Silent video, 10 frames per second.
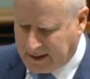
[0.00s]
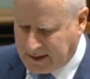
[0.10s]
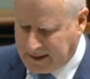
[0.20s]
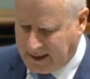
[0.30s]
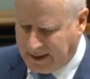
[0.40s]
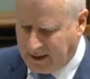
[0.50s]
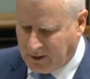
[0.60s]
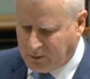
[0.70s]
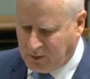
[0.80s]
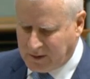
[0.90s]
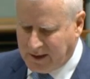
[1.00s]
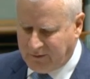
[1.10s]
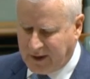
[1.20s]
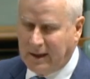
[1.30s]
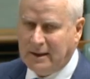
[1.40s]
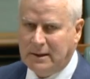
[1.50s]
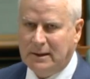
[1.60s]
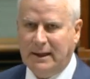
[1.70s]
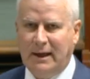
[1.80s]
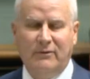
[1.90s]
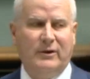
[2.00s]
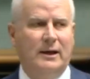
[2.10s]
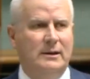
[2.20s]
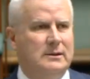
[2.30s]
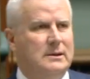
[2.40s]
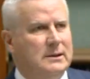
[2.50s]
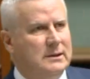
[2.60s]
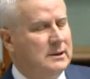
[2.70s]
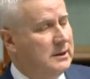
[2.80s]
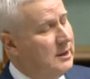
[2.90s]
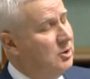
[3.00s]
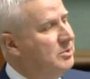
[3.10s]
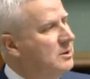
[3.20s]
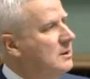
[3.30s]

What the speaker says: telehealth will never, ever, I hope,